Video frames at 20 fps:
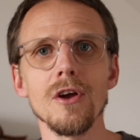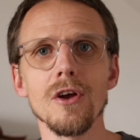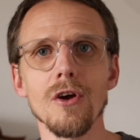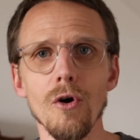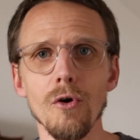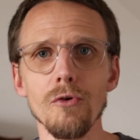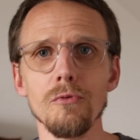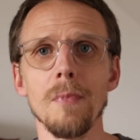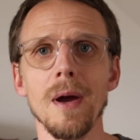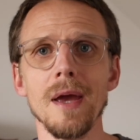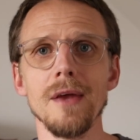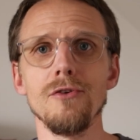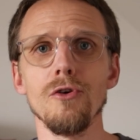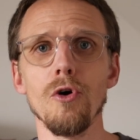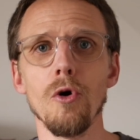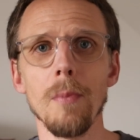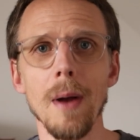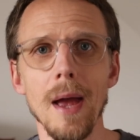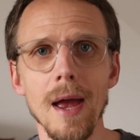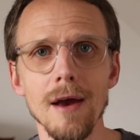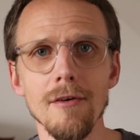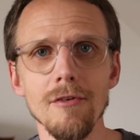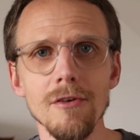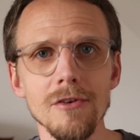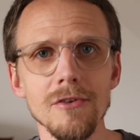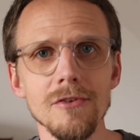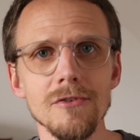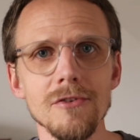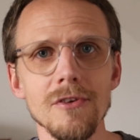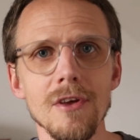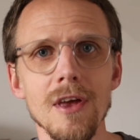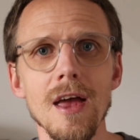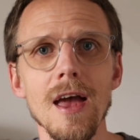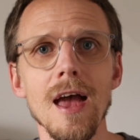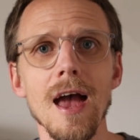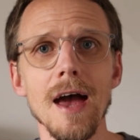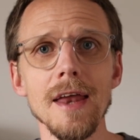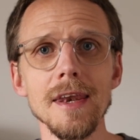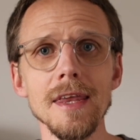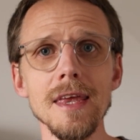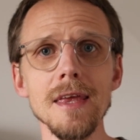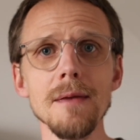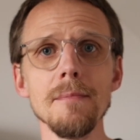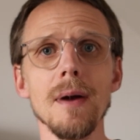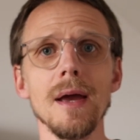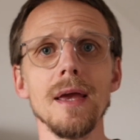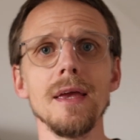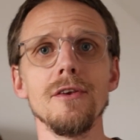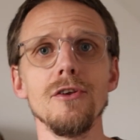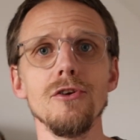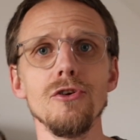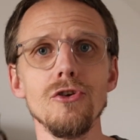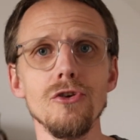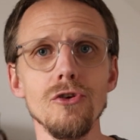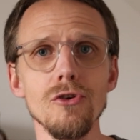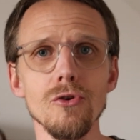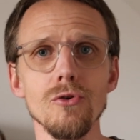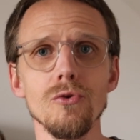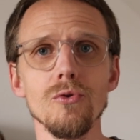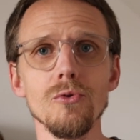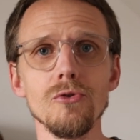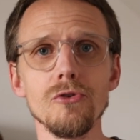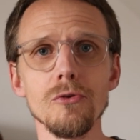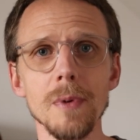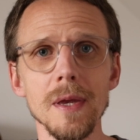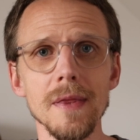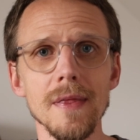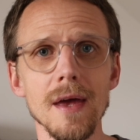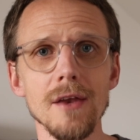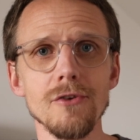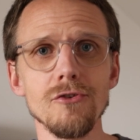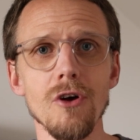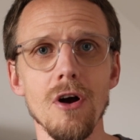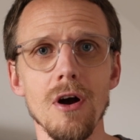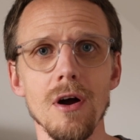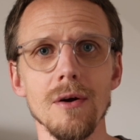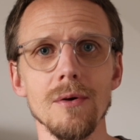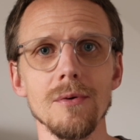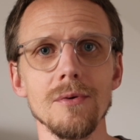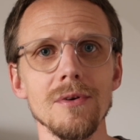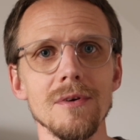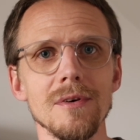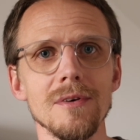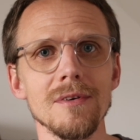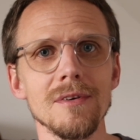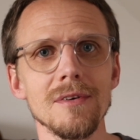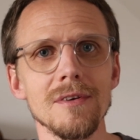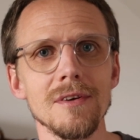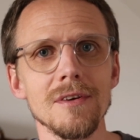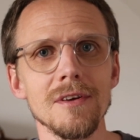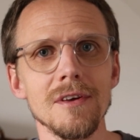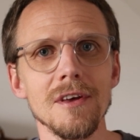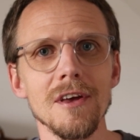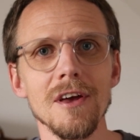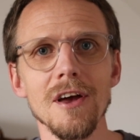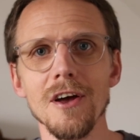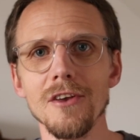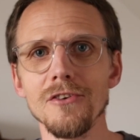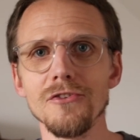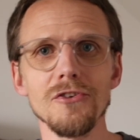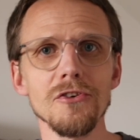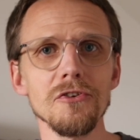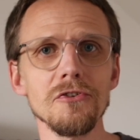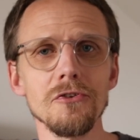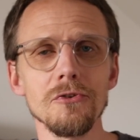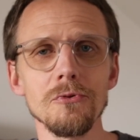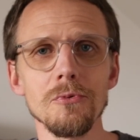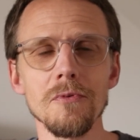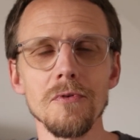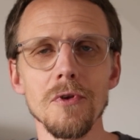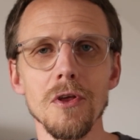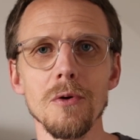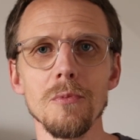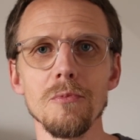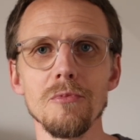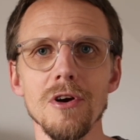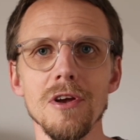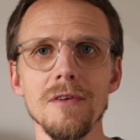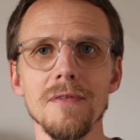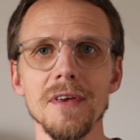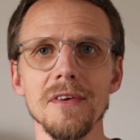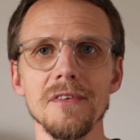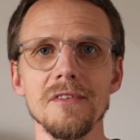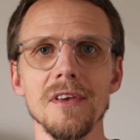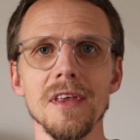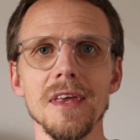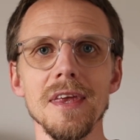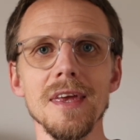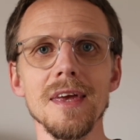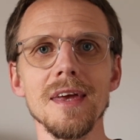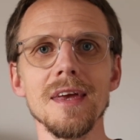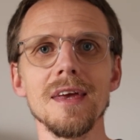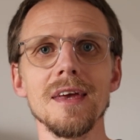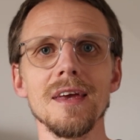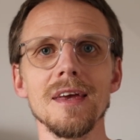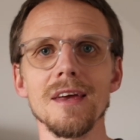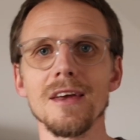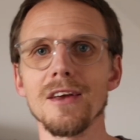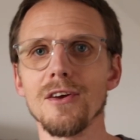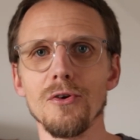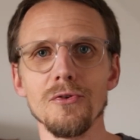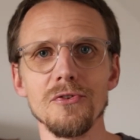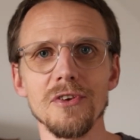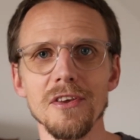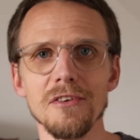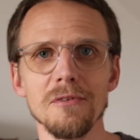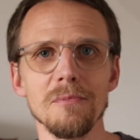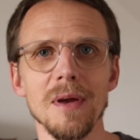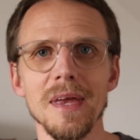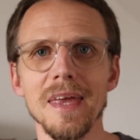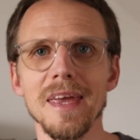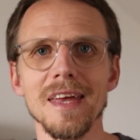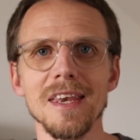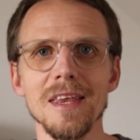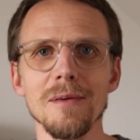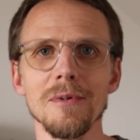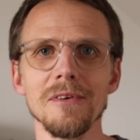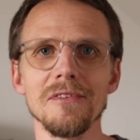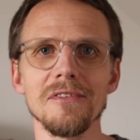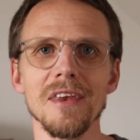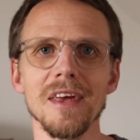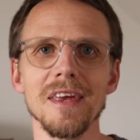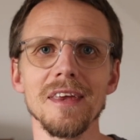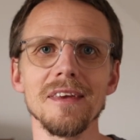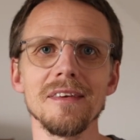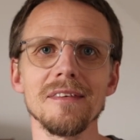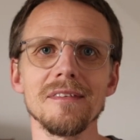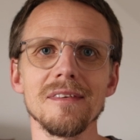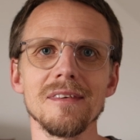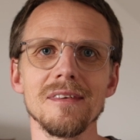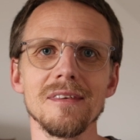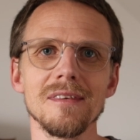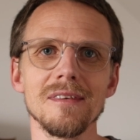God made your parents, and He made you to be their child. And just as we've learnt previously, God doesn't make any mistakes.